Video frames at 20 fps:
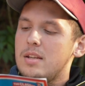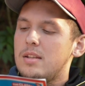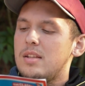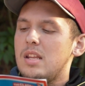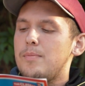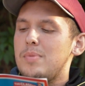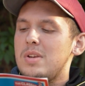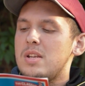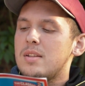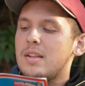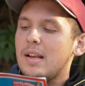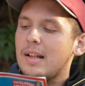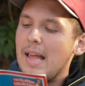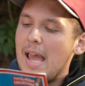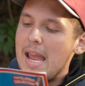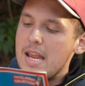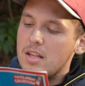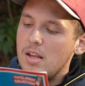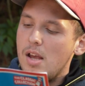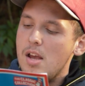deep in the
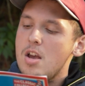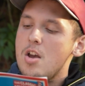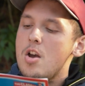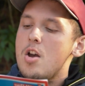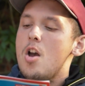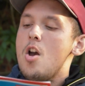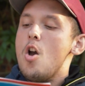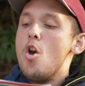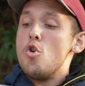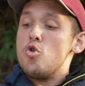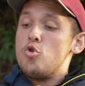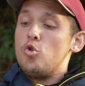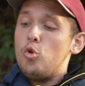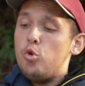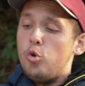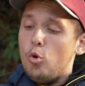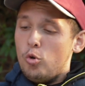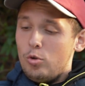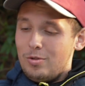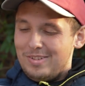cake.
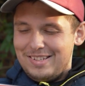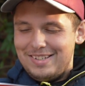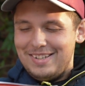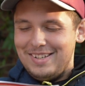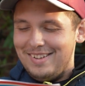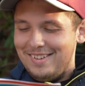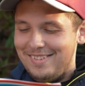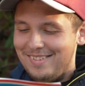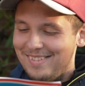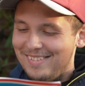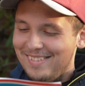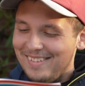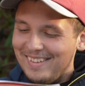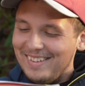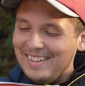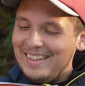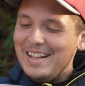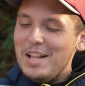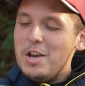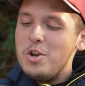
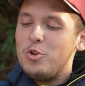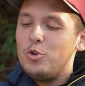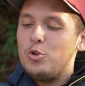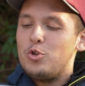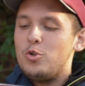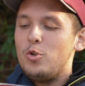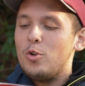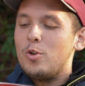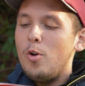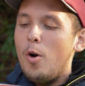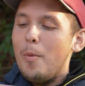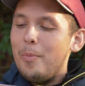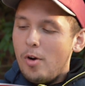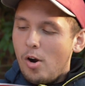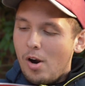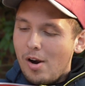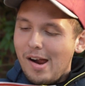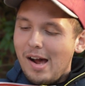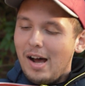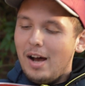You shook up
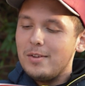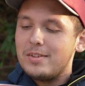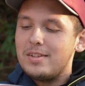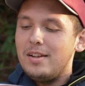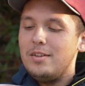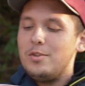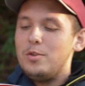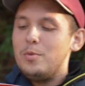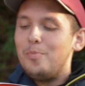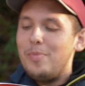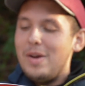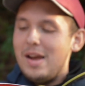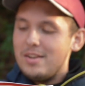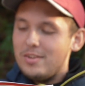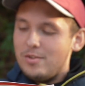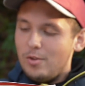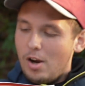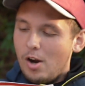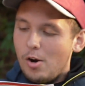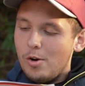our house and you
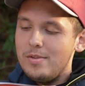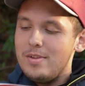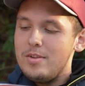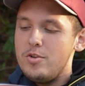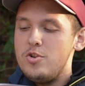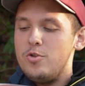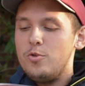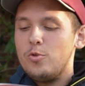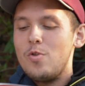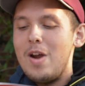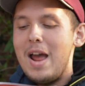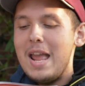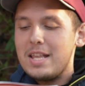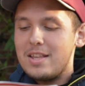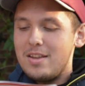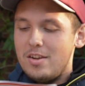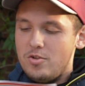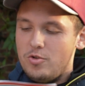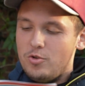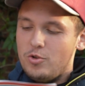bent our new
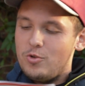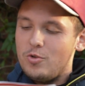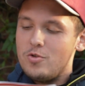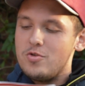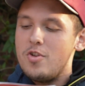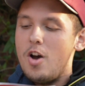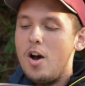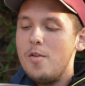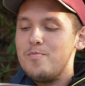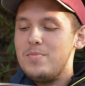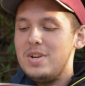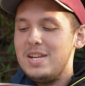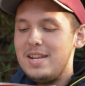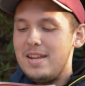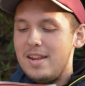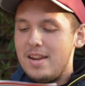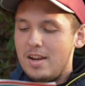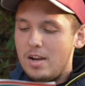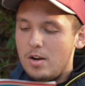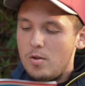rake. You should not be
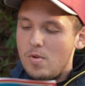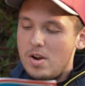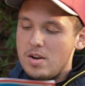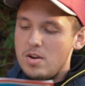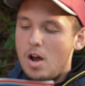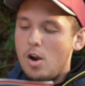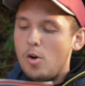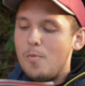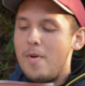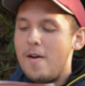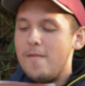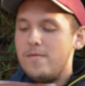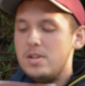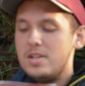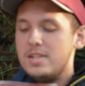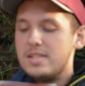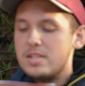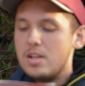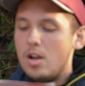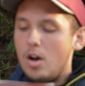here when our mother
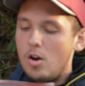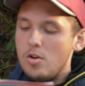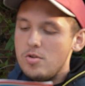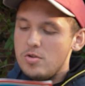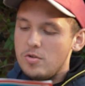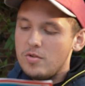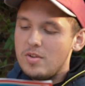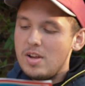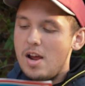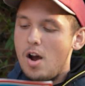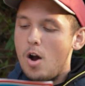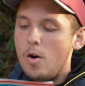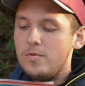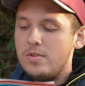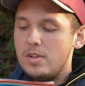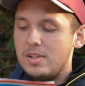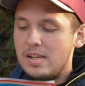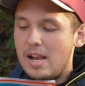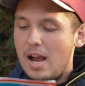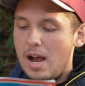is not. You get out of
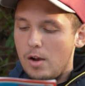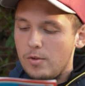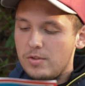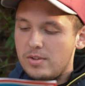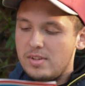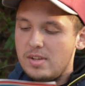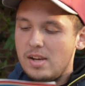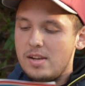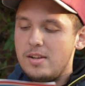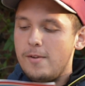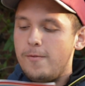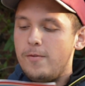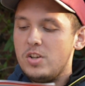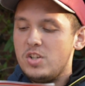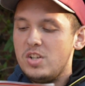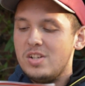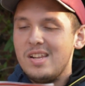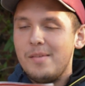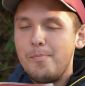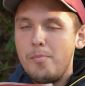this house, said the
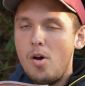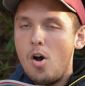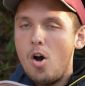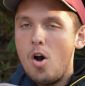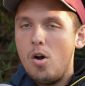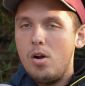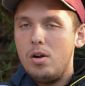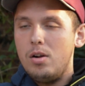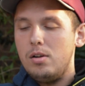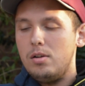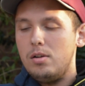fish in the pot.